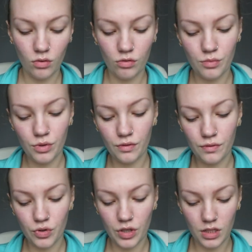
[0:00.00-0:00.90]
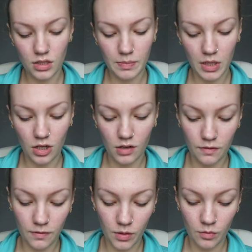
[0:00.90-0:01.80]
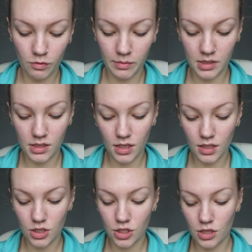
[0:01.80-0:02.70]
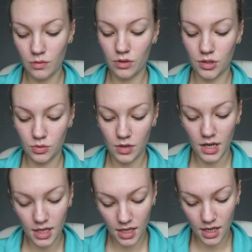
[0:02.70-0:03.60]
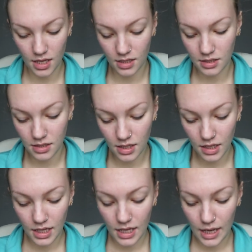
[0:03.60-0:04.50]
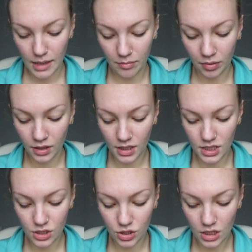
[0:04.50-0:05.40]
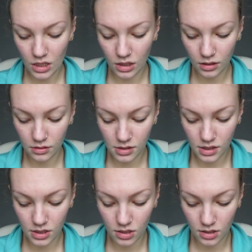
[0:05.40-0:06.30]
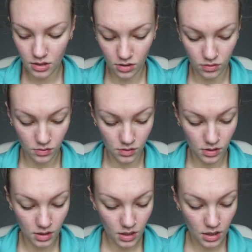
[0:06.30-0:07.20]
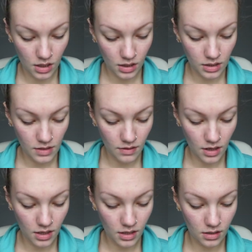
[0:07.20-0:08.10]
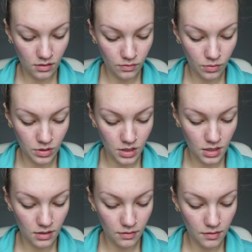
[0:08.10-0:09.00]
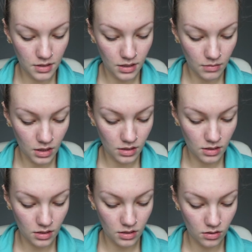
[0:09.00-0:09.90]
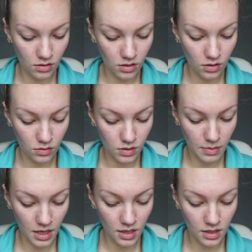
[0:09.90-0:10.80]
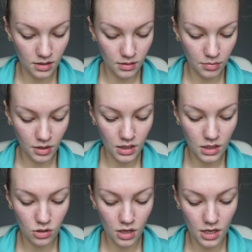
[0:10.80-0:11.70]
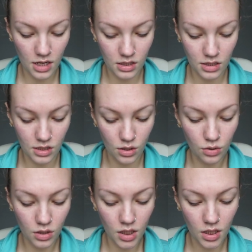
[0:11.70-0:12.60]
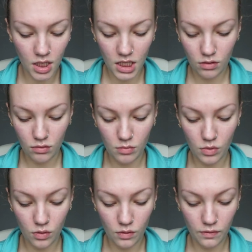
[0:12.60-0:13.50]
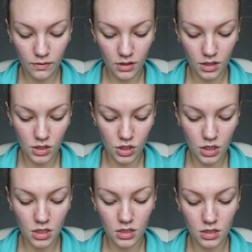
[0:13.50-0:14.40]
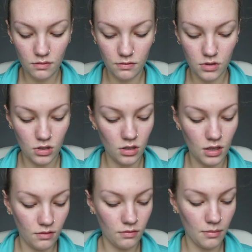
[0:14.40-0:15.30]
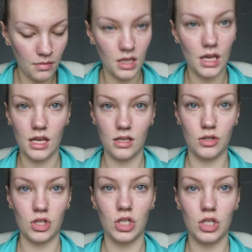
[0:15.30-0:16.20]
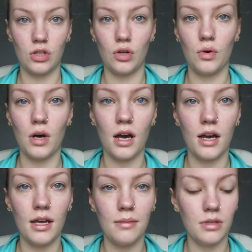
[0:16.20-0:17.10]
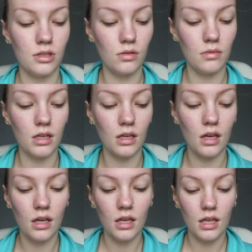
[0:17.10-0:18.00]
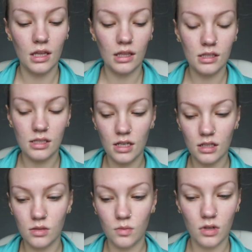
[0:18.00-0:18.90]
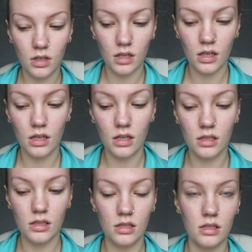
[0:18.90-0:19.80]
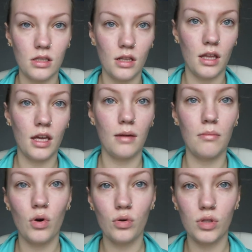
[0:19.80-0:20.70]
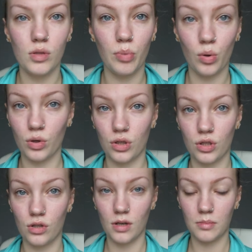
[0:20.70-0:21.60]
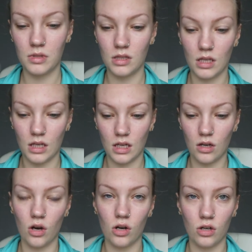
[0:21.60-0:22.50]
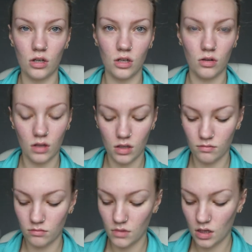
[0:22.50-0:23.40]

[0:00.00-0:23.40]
Remove transparent film from the second sheet with dry hands and place sheet closely to the nose. Leave on for 10 to 15 minutes until the nose pack is completely dry and slowly remove the sheet starting from the edge. So I'm assuming this next one is like most pore strips that get hard and you gotta